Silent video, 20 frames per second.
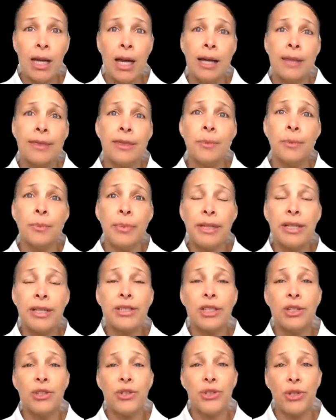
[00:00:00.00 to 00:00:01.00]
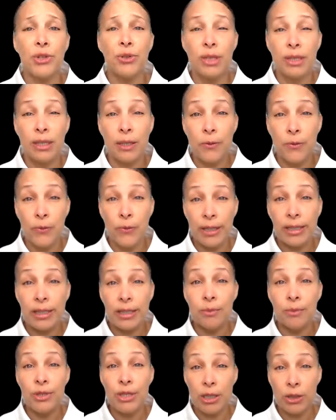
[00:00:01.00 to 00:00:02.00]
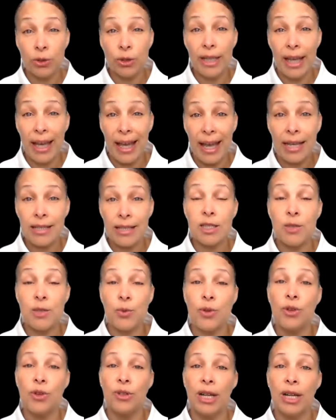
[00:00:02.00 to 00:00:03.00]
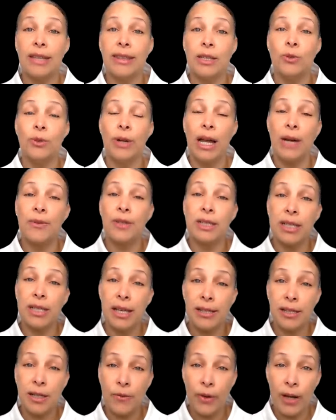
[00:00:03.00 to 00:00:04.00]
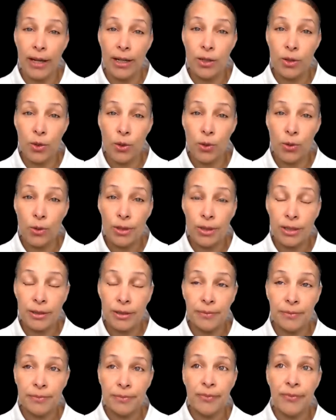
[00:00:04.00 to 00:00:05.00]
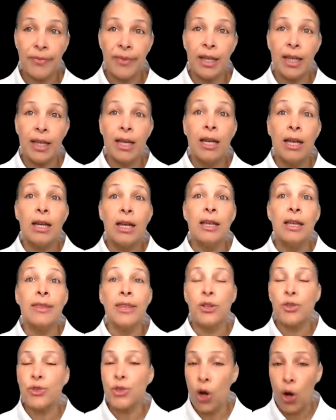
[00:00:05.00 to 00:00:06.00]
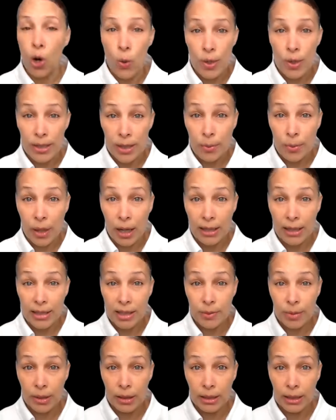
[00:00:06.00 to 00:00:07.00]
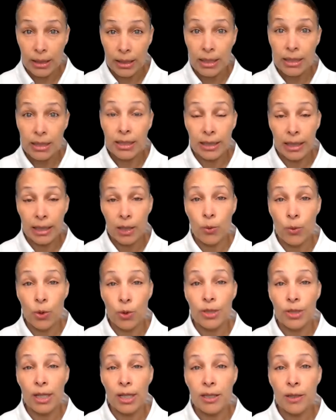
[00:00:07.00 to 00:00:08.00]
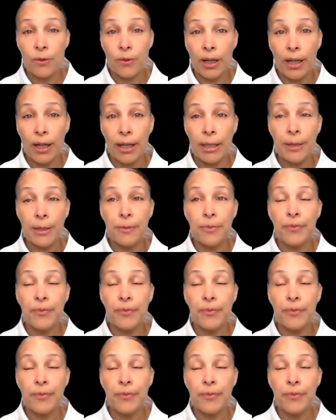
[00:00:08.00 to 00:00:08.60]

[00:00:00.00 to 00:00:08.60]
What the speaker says: The biggest concern that a victim generally has is whether or not they will have to testify in court. There's always a possibility that they will testify.